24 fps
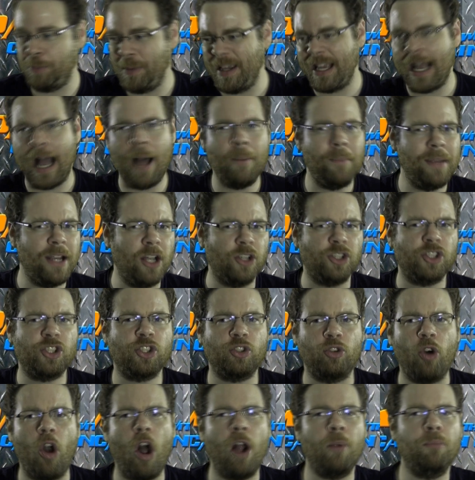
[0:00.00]
becoming a
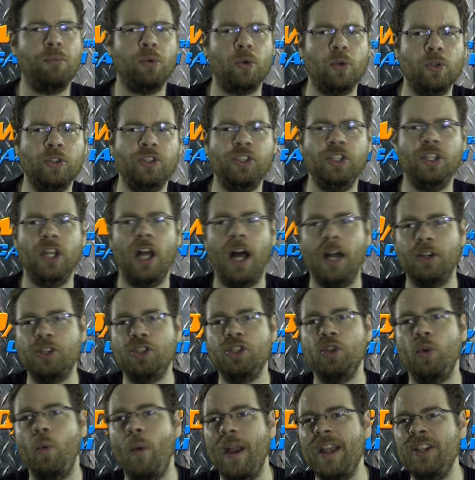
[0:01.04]
strong person a
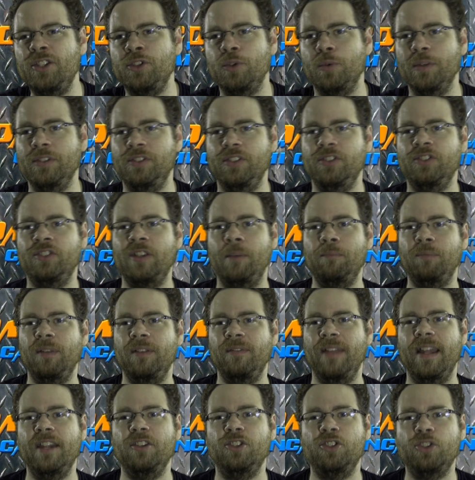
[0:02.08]
choice, or is it
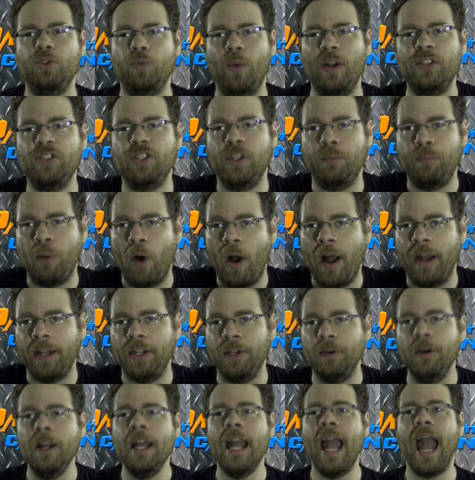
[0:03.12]
something that is thrust upon
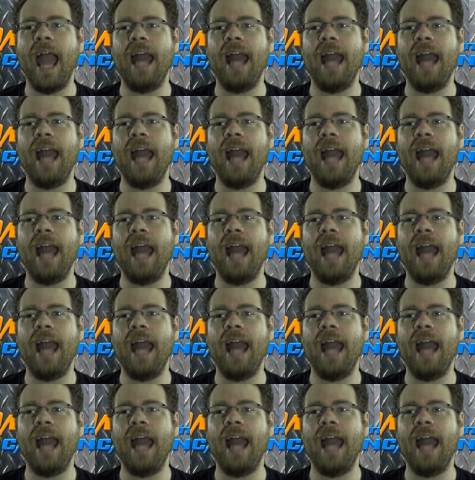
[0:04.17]
you?